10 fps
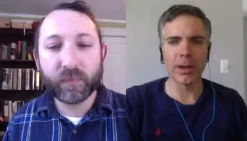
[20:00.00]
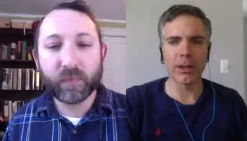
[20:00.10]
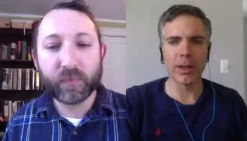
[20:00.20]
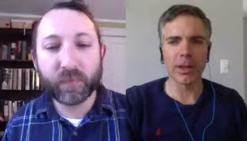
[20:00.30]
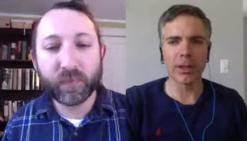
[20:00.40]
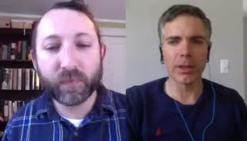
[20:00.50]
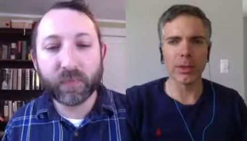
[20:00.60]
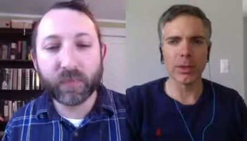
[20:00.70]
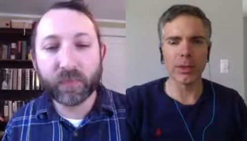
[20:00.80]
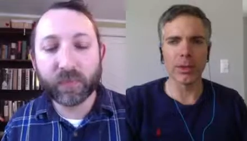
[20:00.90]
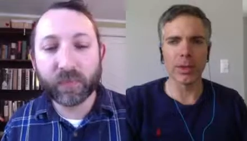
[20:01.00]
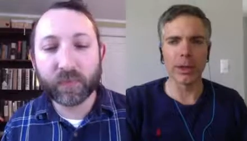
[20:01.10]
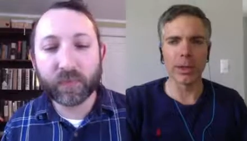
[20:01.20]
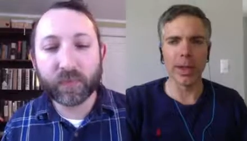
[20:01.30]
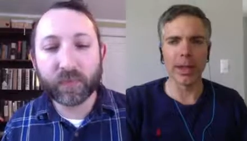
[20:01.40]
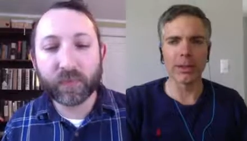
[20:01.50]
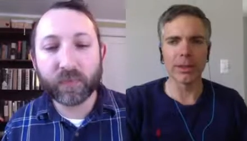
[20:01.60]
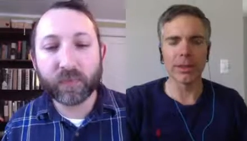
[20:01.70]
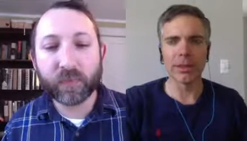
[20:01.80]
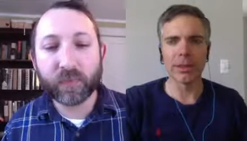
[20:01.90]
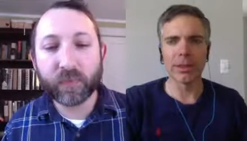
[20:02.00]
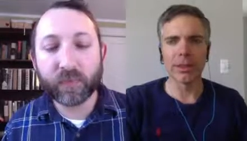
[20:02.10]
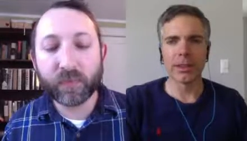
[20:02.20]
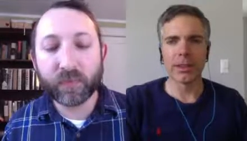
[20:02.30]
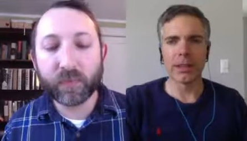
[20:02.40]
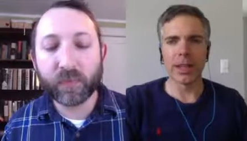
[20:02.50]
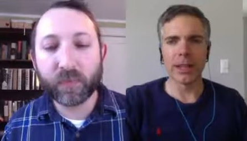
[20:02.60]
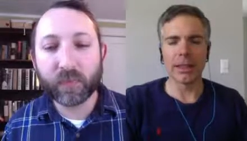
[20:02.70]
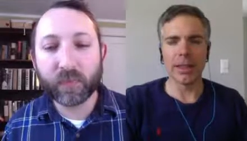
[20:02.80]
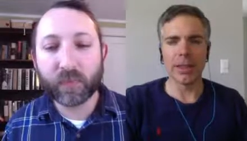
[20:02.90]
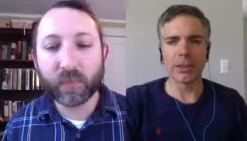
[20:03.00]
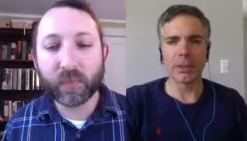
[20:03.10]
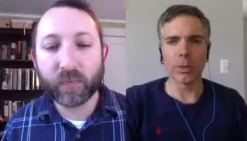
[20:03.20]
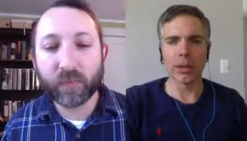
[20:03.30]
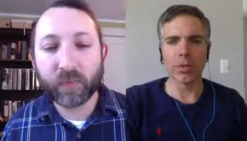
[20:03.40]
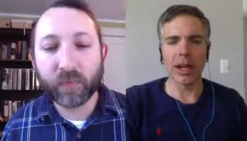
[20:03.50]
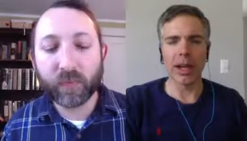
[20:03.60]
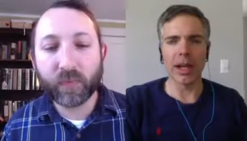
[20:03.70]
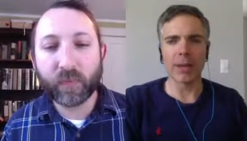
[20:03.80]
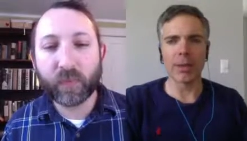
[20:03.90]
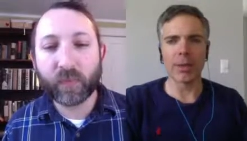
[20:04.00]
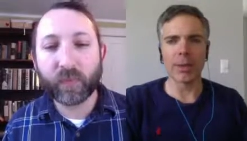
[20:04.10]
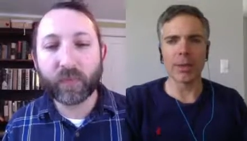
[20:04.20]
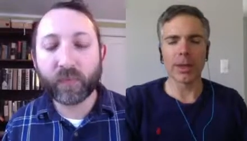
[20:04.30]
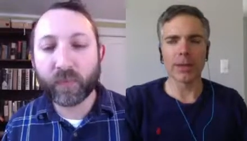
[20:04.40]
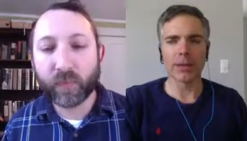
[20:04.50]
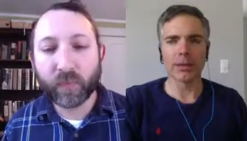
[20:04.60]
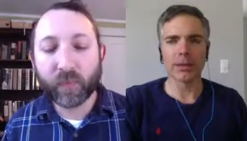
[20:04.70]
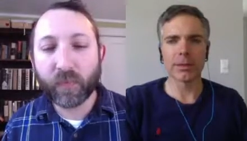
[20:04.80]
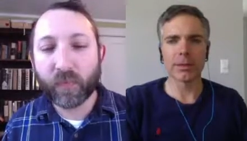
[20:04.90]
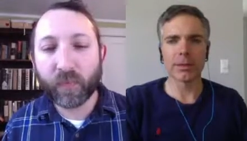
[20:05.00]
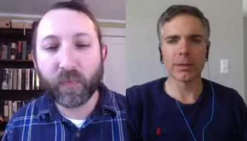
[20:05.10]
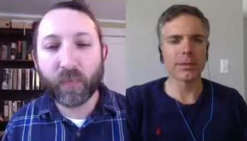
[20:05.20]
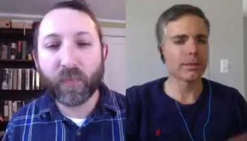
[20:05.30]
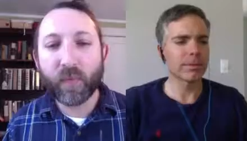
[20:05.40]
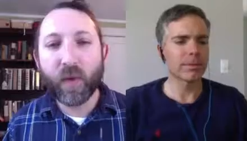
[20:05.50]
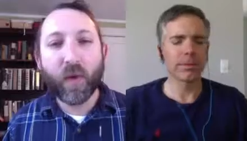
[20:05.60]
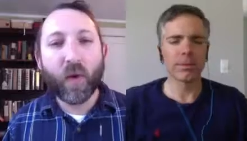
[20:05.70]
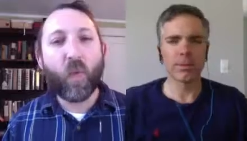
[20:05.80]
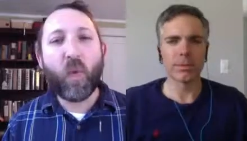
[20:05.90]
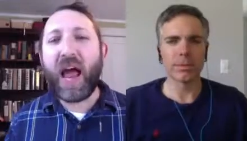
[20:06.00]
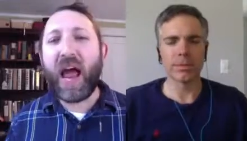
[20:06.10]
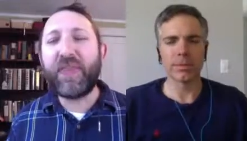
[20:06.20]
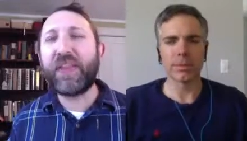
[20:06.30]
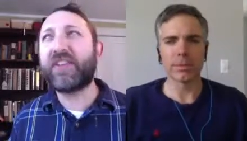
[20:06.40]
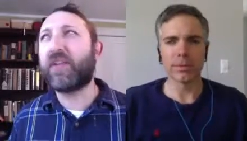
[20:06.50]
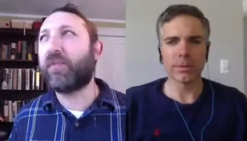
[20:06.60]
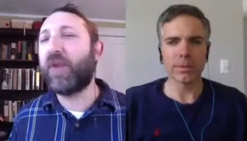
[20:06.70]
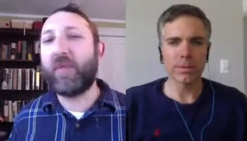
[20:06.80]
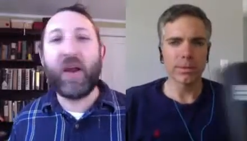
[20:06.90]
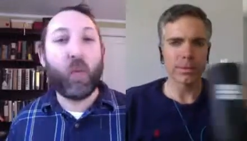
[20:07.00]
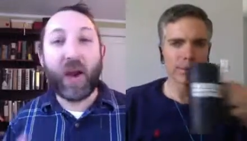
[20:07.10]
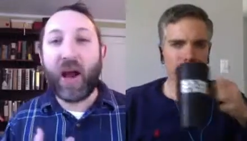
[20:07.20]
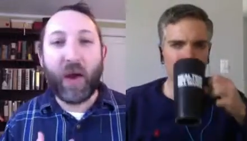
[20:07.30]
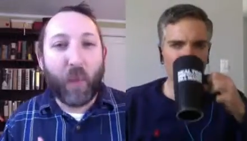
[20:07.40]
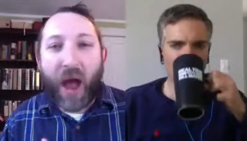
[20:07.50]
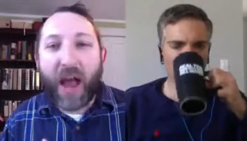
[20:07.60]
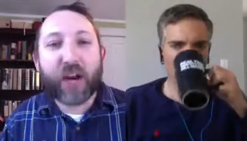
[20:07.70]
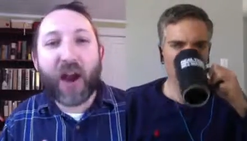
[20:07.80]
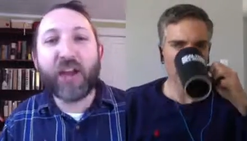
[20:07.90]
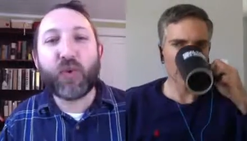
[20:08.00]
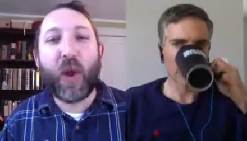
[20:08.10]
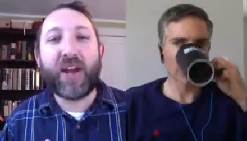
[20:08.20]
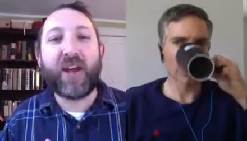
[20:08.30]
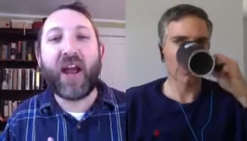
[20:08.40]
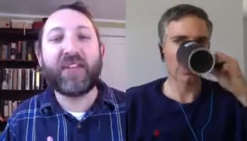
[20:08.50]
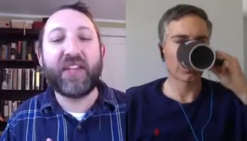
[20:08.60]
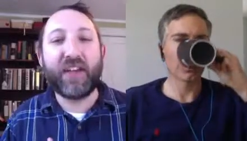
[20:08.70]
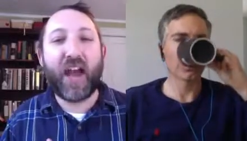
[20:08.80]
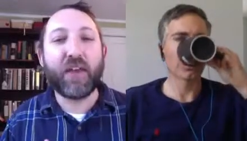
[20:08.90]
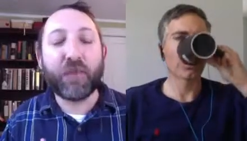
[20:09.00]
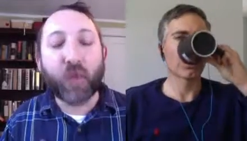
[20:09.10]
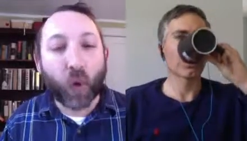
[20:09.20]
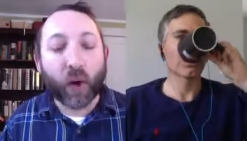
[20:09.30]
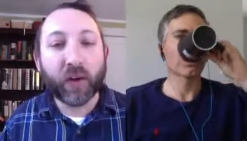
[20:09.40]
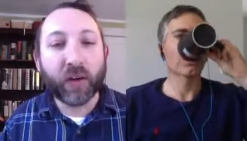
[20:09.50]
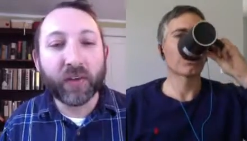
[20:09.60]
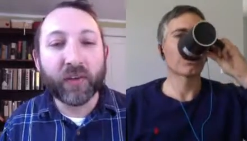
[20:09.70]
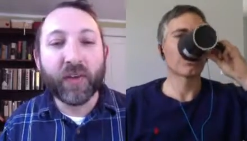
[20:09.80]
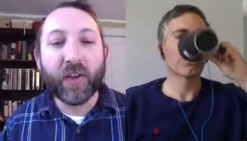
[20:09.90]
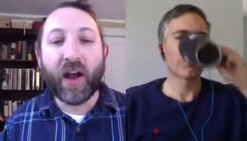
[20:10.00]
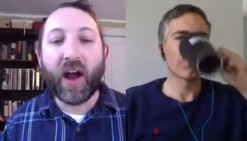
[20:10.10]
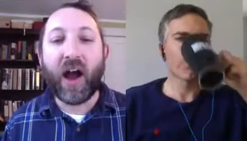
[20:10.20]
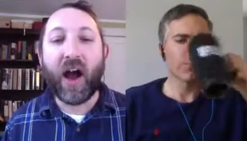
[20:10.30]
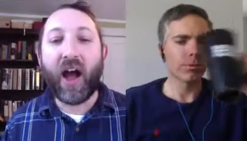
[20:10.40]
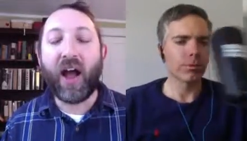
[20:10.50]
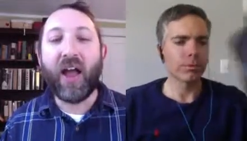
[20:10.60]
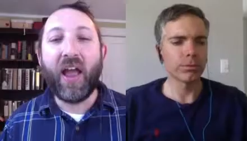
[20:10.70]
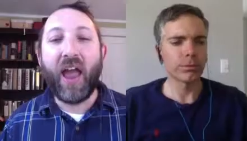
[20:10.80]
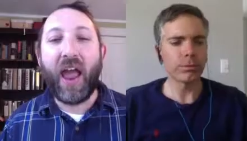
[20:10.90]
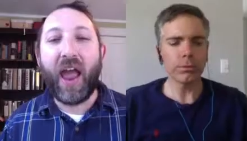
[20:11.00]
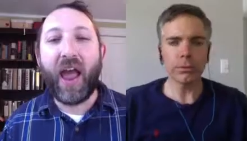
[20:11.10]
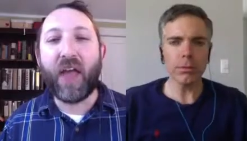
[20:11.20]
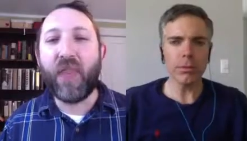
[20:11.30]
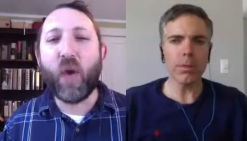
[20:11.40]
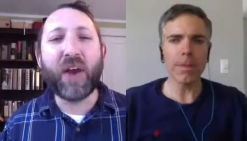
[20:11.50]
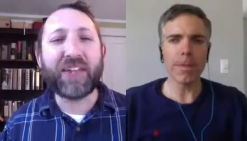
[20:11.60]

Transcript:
Speaker 1: that you will be doing great at the age of 25 or something
Speaker 2: well i think there's a I mean, when, uh, i graduated in 1994 uh, and there was a